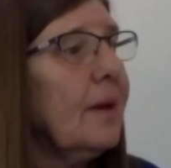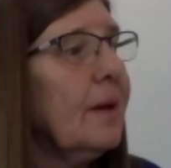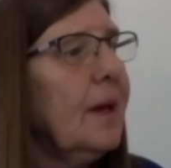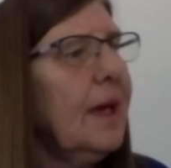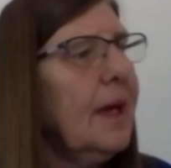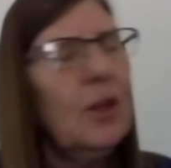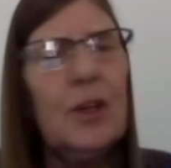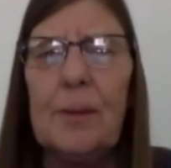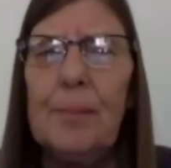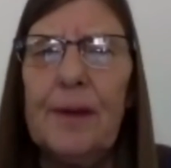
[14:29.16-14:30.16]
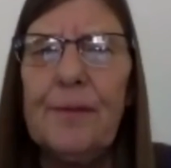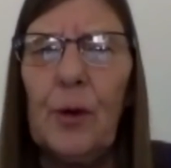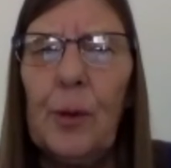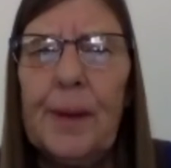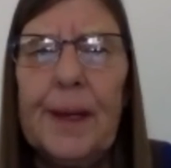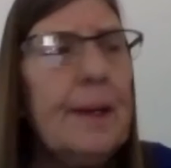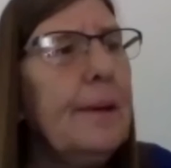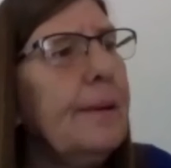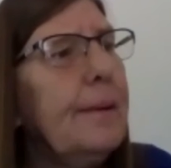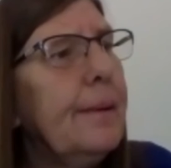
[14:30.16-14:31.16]
He looked at me for a
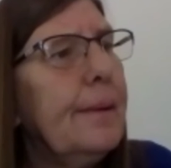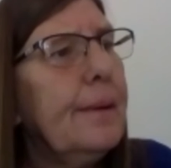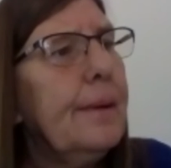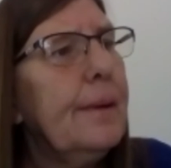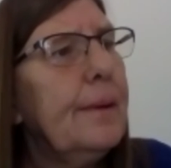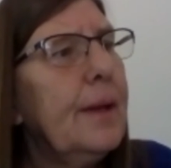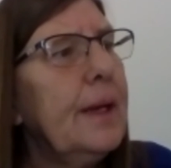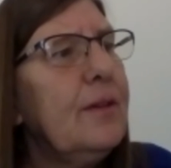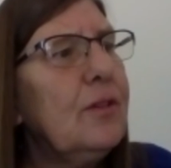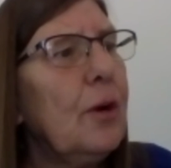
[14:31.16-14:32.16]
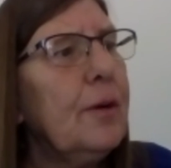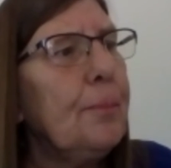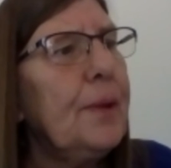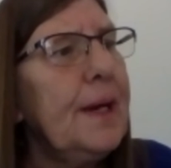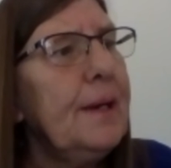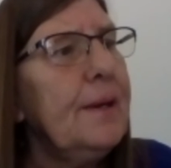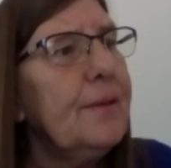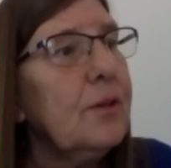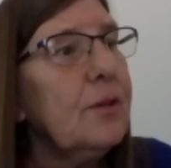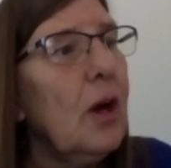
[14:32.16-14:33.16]
minute, and he started playing his
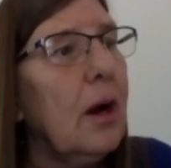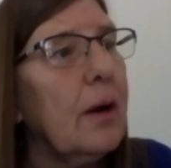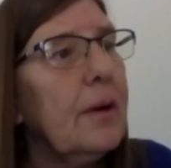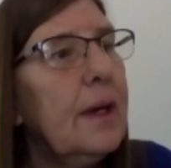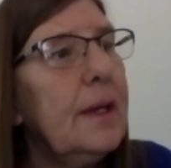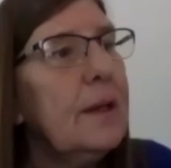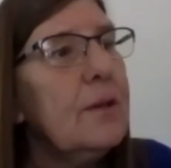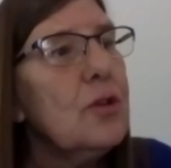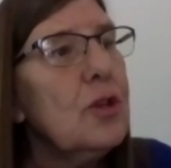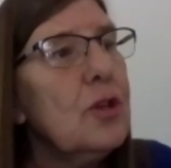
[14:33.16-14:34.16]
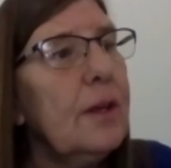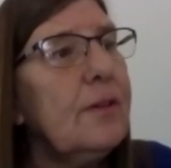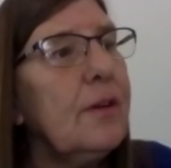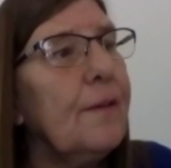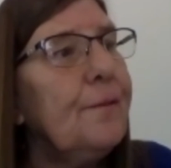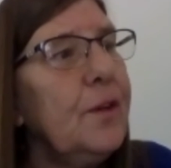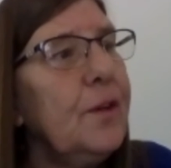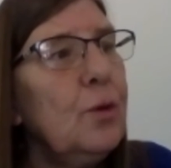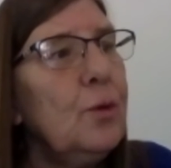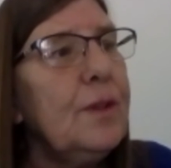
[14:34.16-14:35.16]
guitar, and in just a
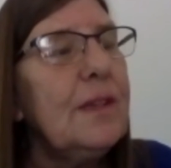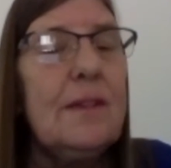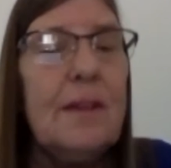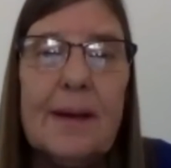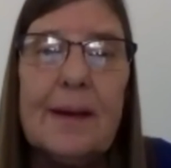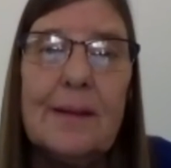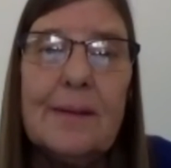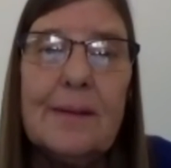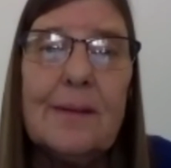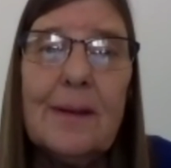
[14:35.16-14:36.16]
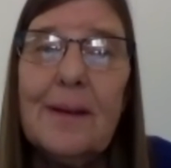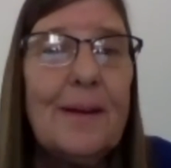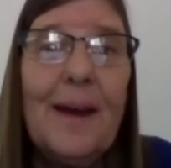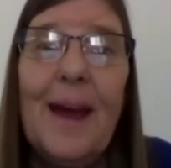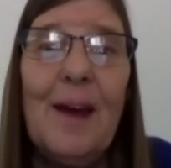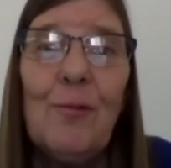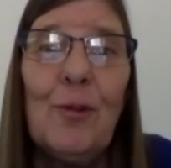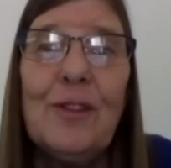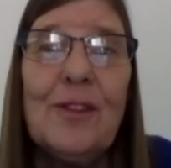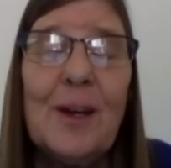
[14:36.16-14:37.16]
few seconds,
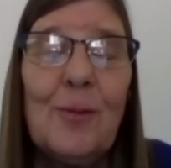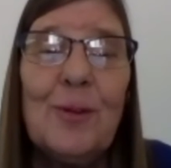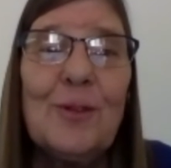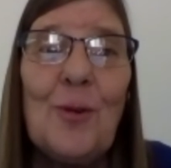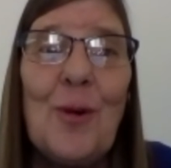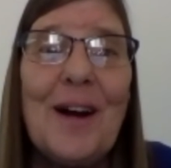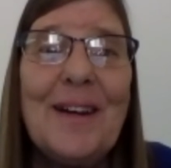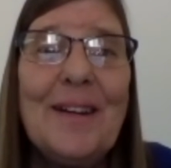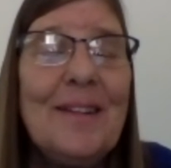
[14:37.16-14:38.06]
everything was quiet.